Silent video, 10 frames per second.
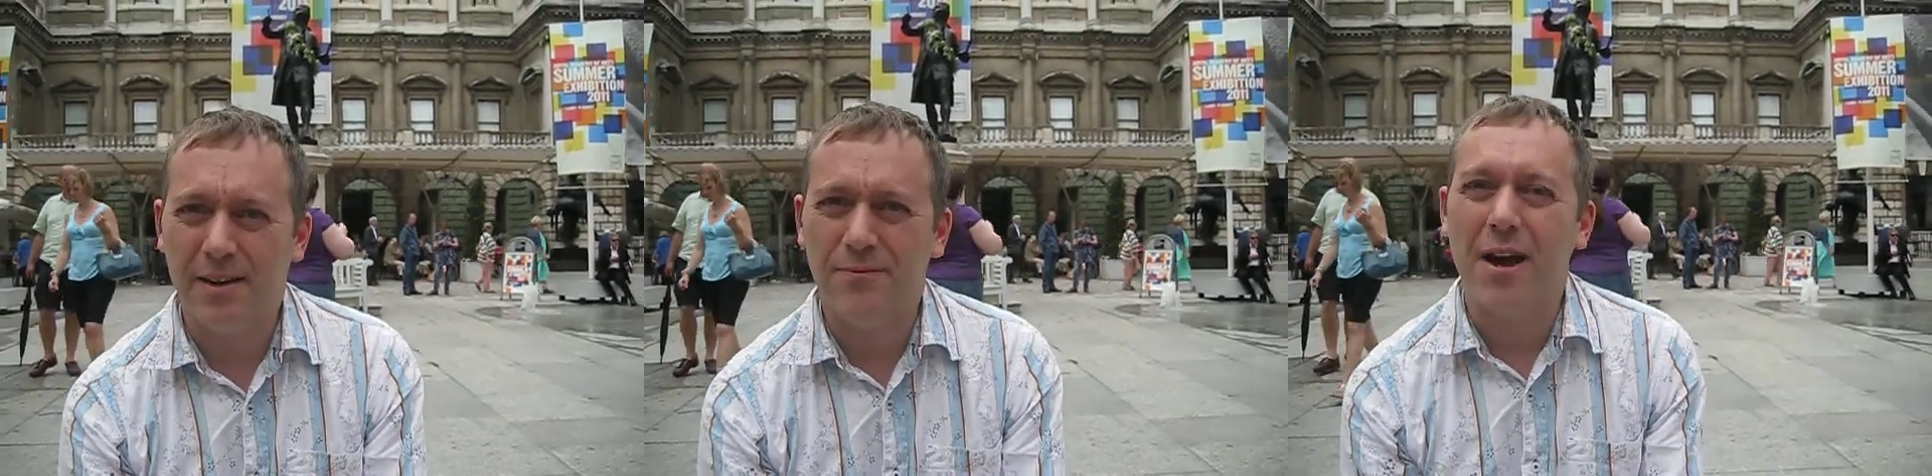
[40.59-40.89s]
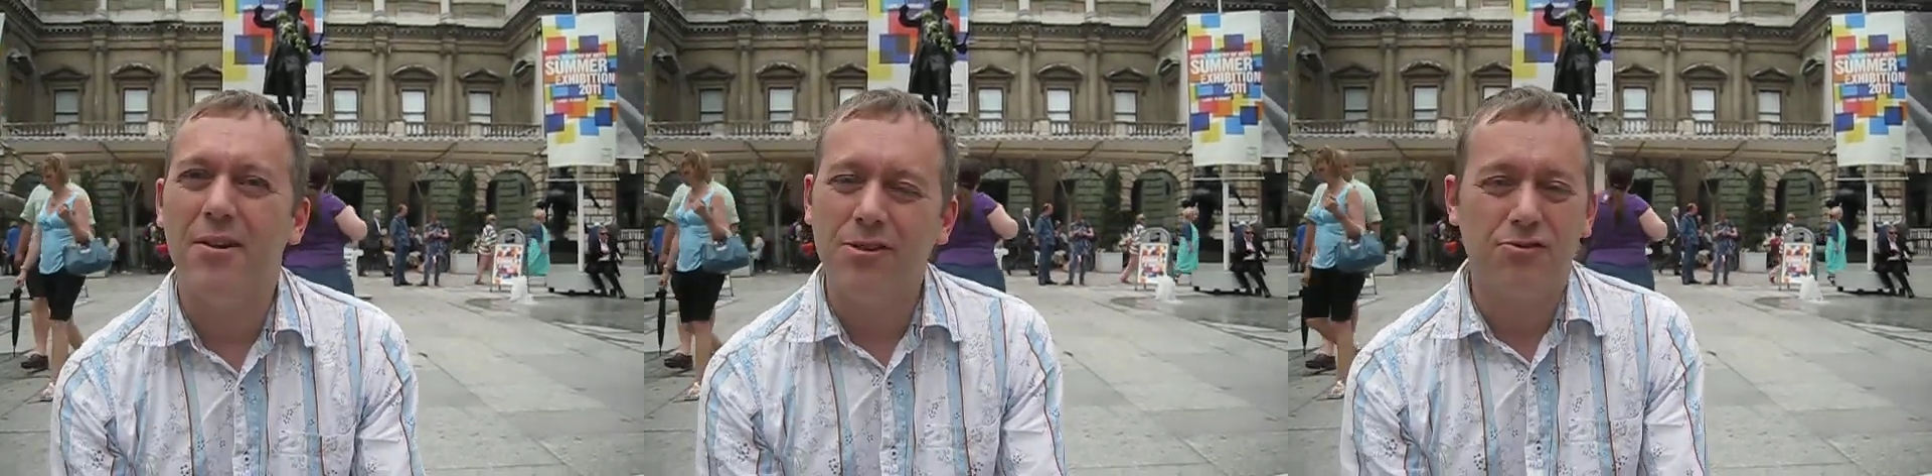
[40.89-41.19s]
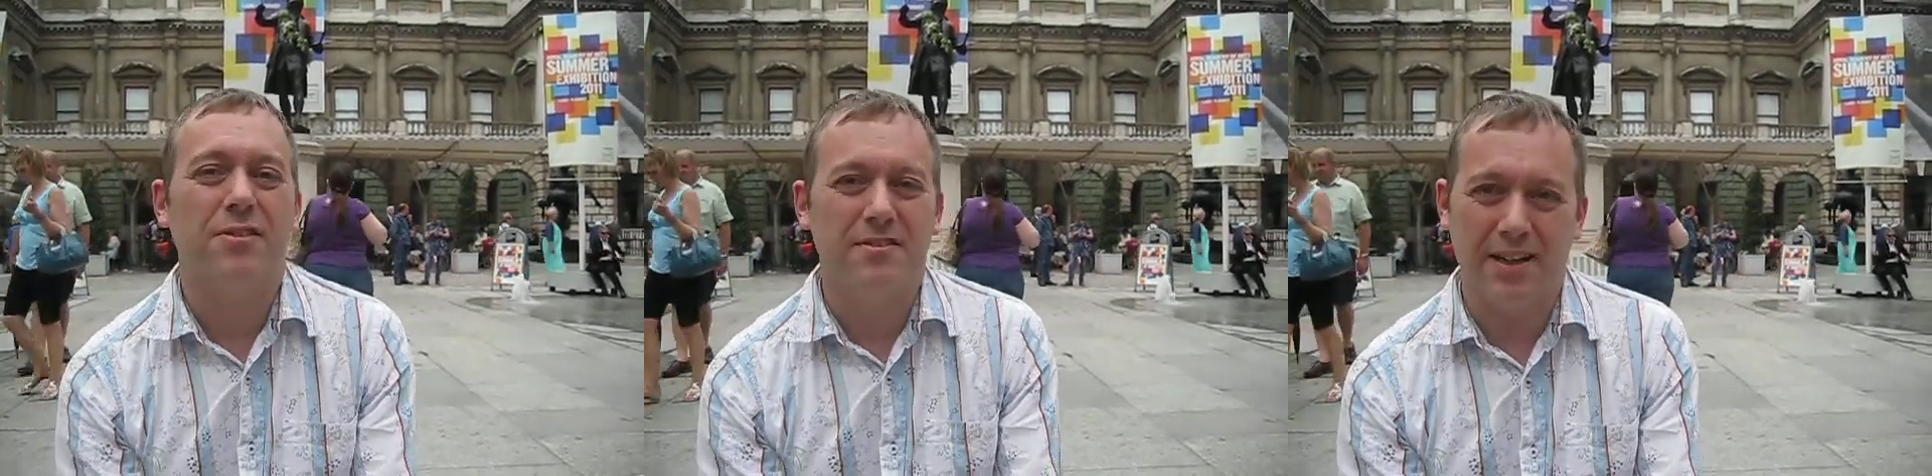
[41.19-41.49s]
If they're
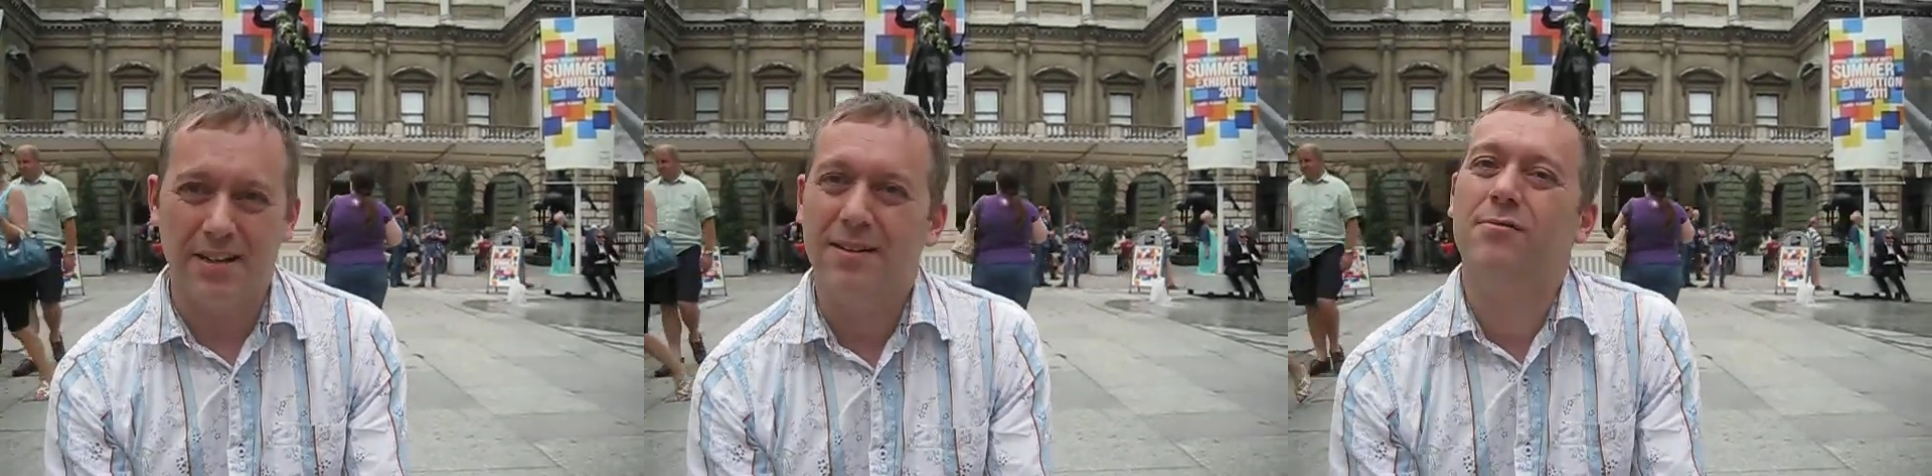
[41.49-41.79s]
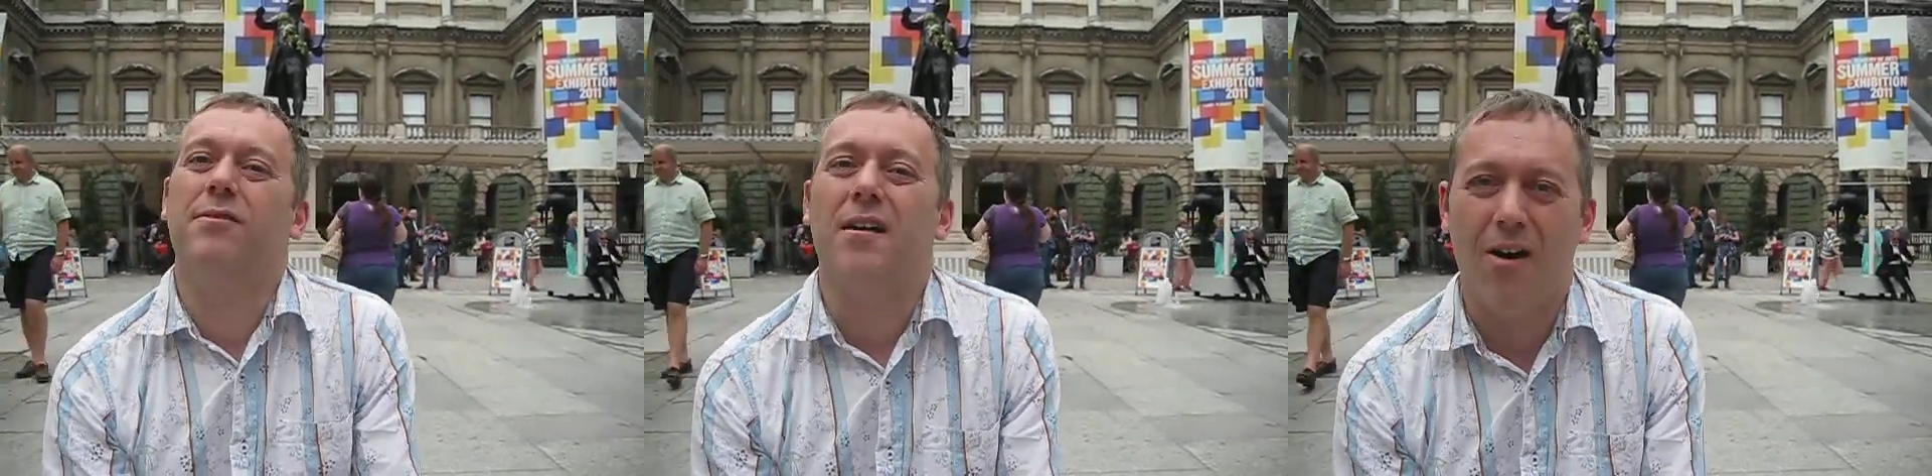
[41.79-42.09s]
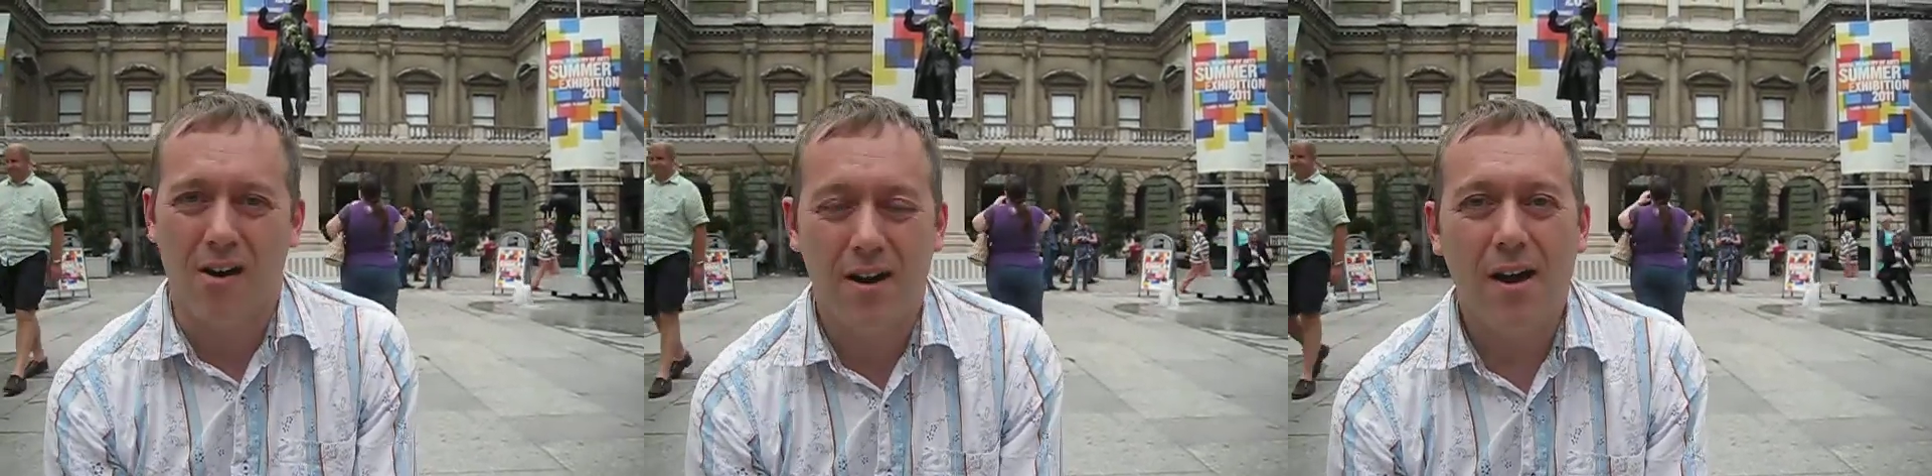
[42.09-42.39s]
interested, this was